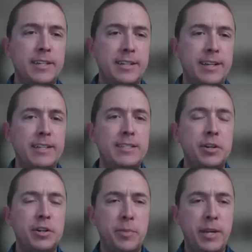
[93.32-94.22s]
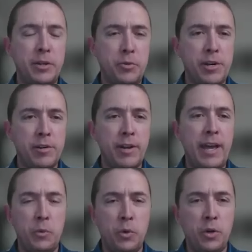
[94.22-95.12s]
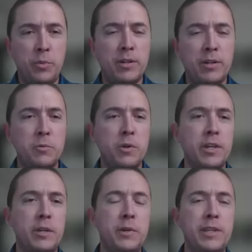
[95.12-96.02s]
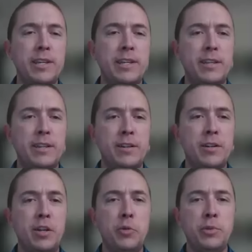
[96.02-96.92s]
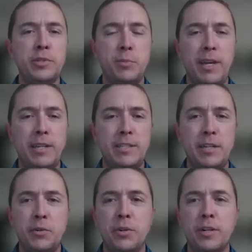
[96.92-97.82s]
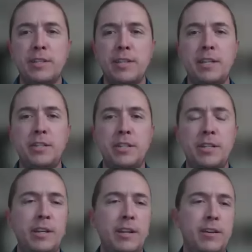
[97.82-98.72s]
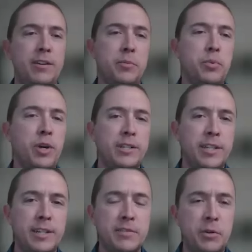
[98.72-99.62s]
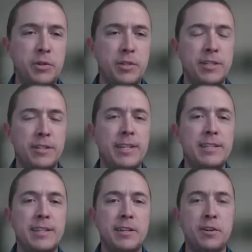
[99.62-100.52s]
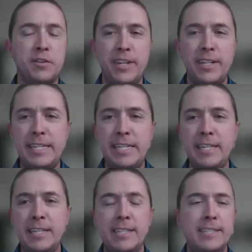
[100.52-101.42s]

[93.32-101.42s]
I started my career at Walmart working within their global supply chain organization on projects focused on things like RFID.